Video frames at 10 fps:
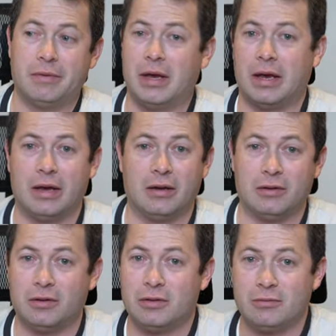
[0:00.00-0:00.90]

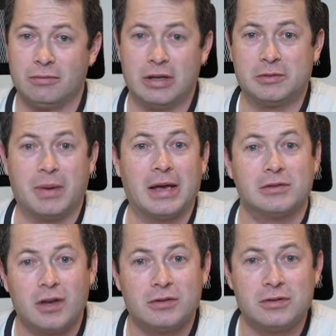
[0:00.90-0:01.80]
and it's
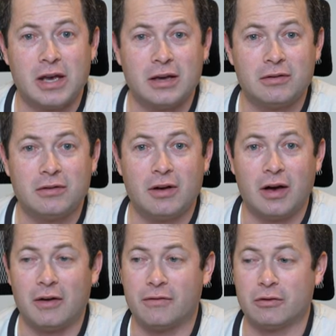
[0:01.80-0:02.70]
past sunset
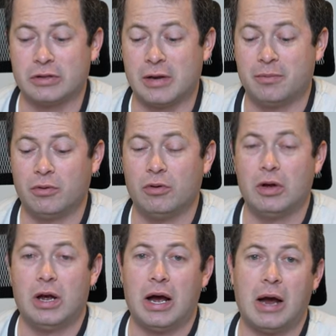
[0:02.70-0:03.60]
uh, for example
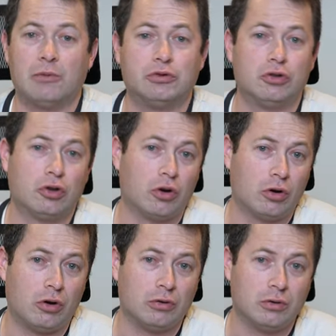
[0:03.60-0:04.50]
I want you to turn
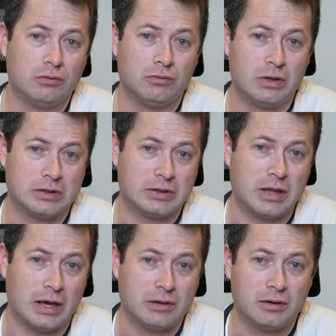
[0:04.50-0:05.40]
on this
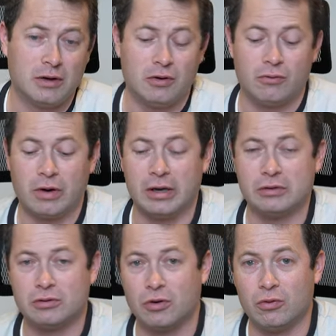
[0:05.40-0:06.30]
light right?
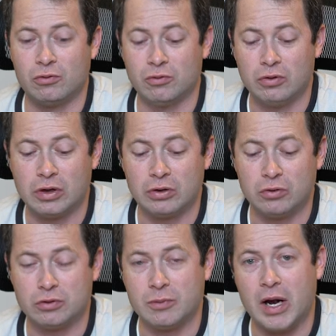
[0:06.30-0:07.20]
And so you can
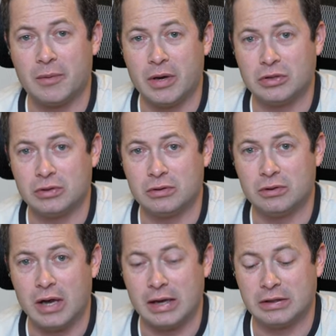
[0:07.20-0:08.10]
do some automation
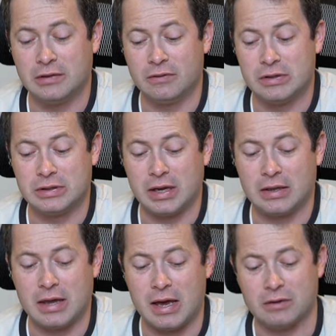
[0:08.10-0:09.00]
activities
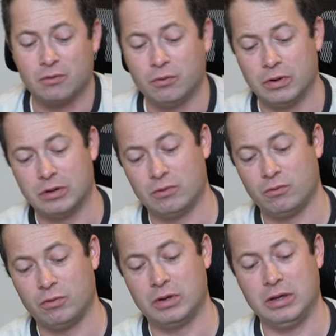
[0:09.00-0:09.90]
like that with,
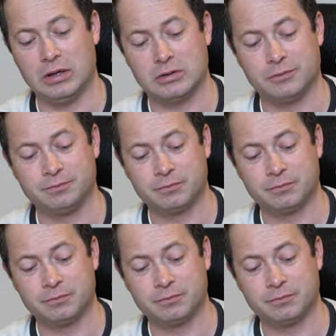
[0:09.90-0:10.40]
with this.